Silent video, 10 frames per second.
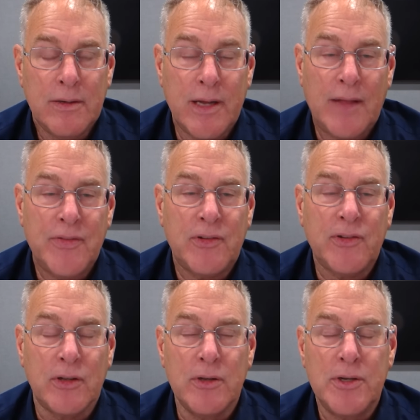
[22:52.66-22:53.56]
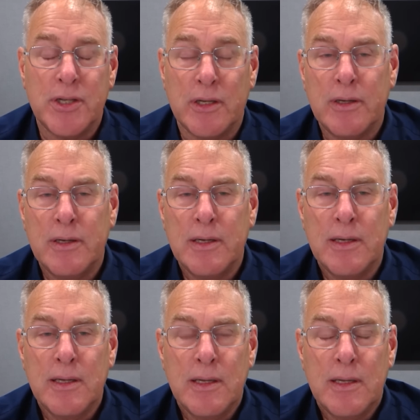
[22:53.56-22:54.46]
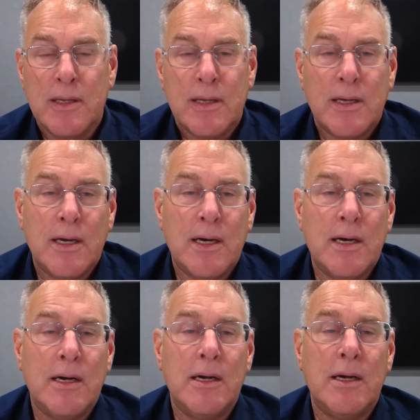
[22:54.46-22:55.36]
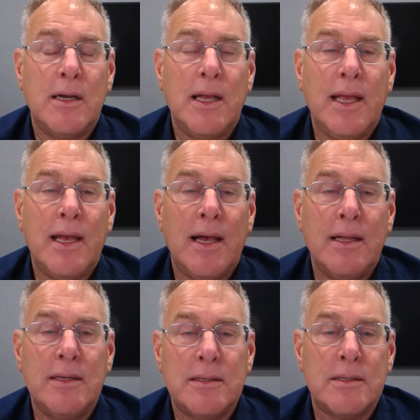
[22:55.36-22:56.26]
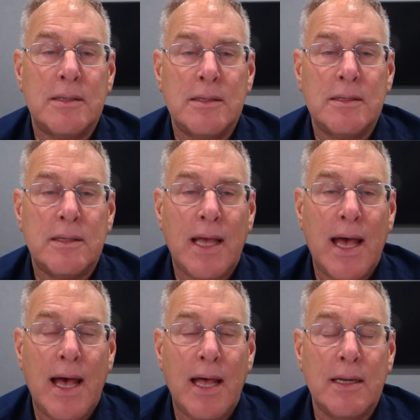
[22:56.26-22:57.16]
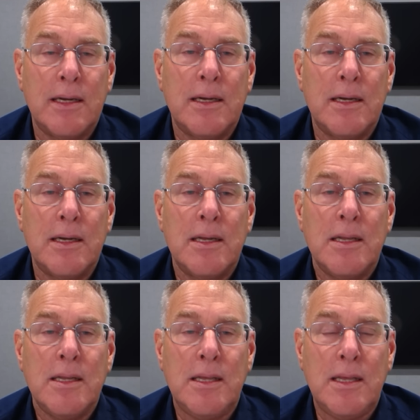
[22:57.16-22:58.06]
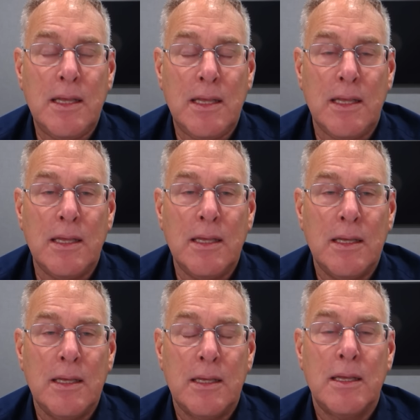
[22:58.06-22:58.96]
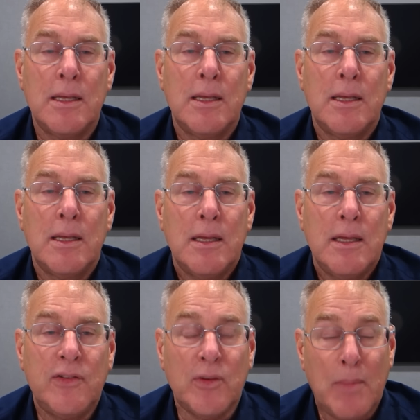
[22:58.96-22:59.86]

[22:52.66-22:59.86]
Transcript: not the solution, uh, and that he is a